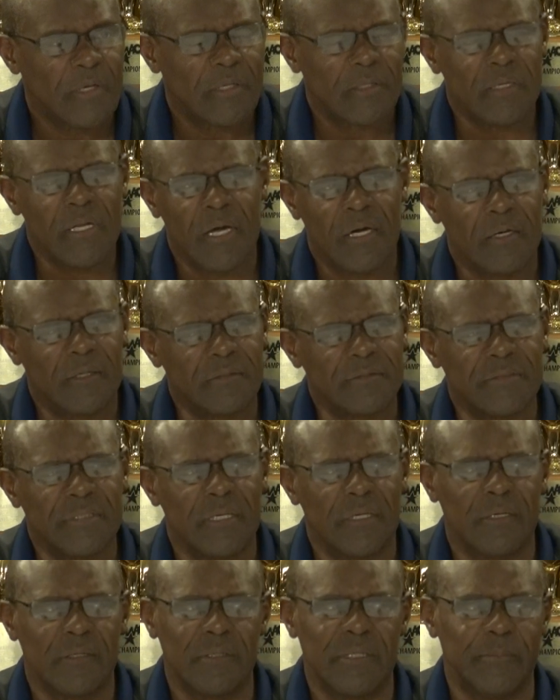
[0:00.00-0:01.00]
No.
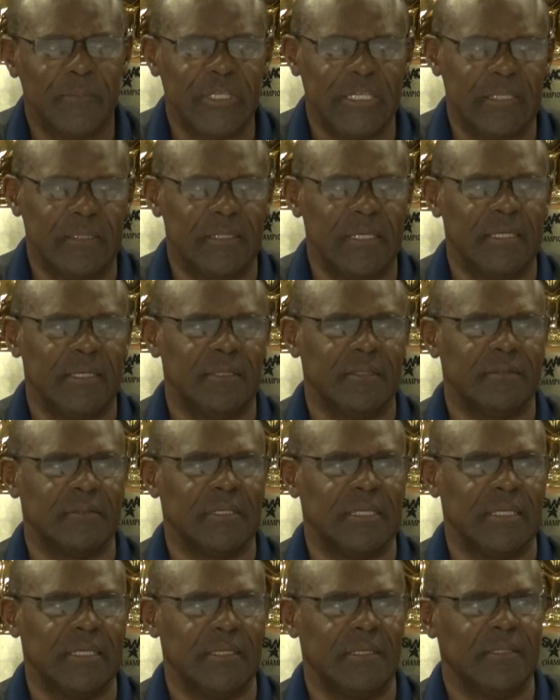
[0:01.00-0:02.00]
I mean,
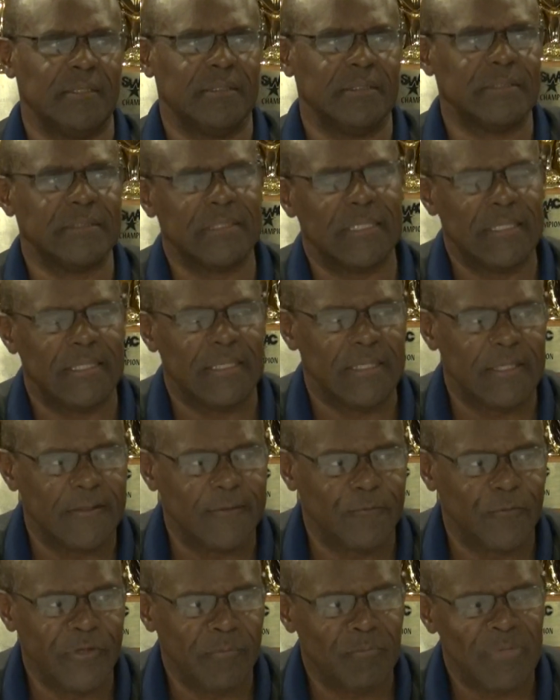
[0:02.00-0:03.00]

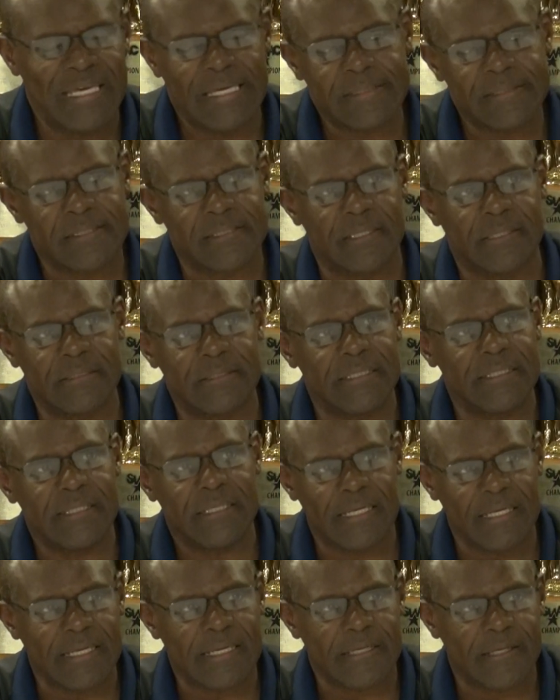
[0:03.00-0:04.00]
we met Sunday
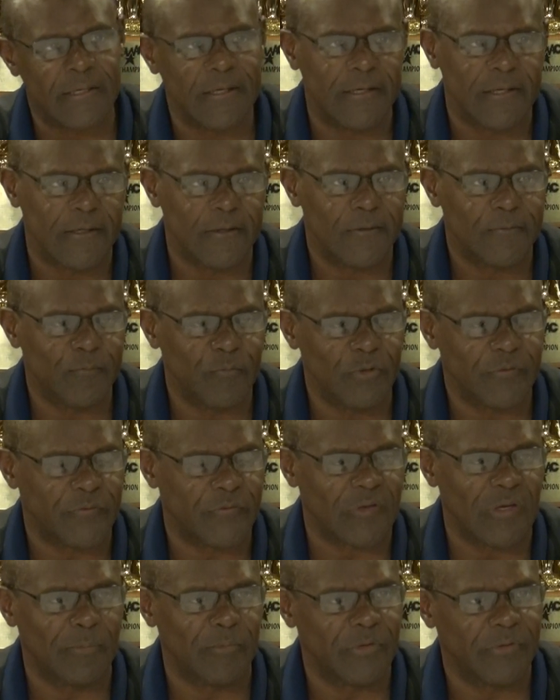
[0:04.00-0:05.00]
with
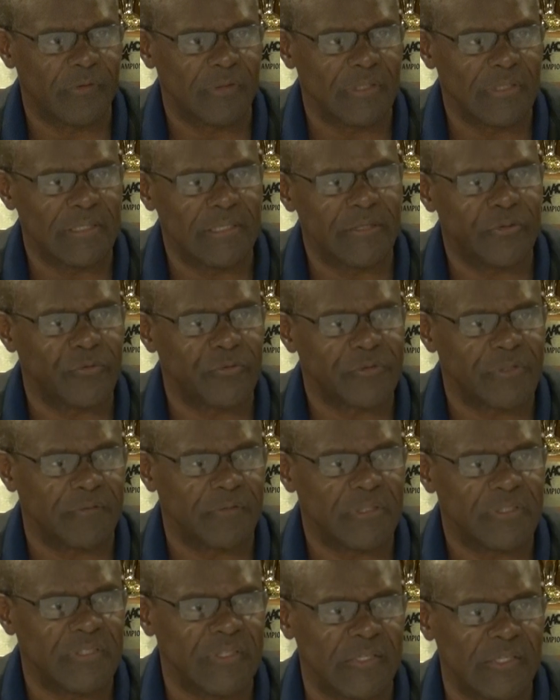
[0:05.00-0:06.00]
some of the leaders of
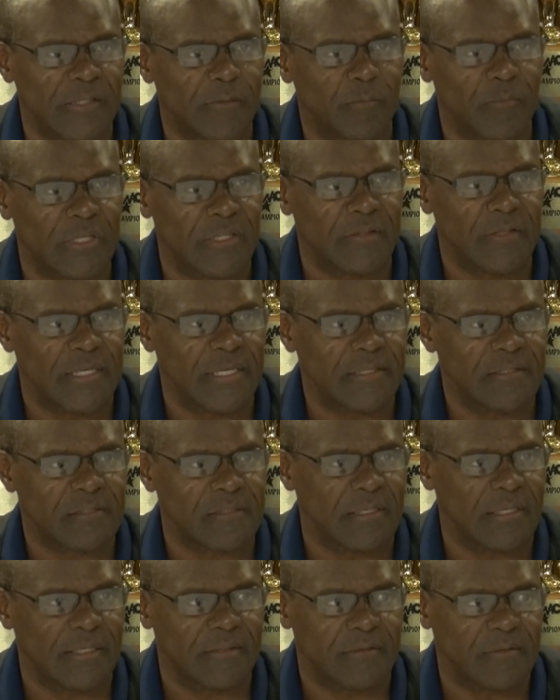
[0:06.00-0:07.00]
the team, and they
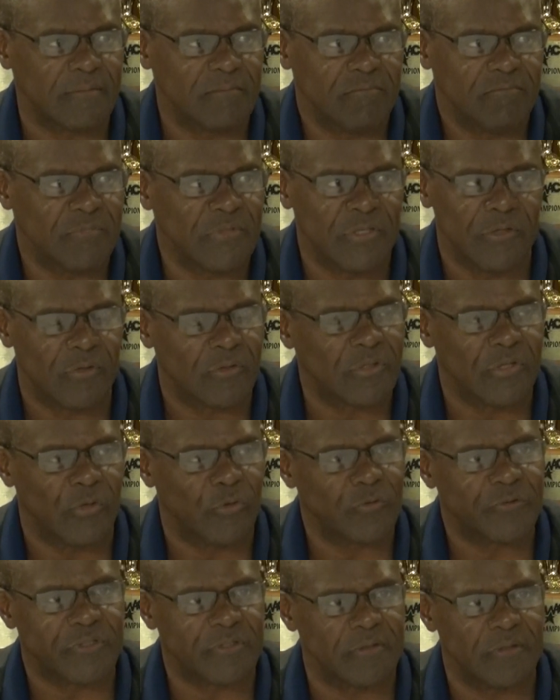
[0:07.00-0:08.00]
said,
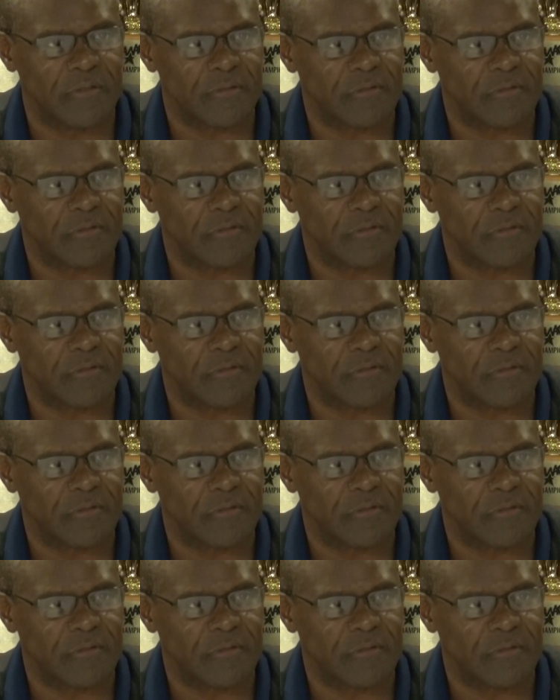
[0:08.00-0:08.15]
Coach,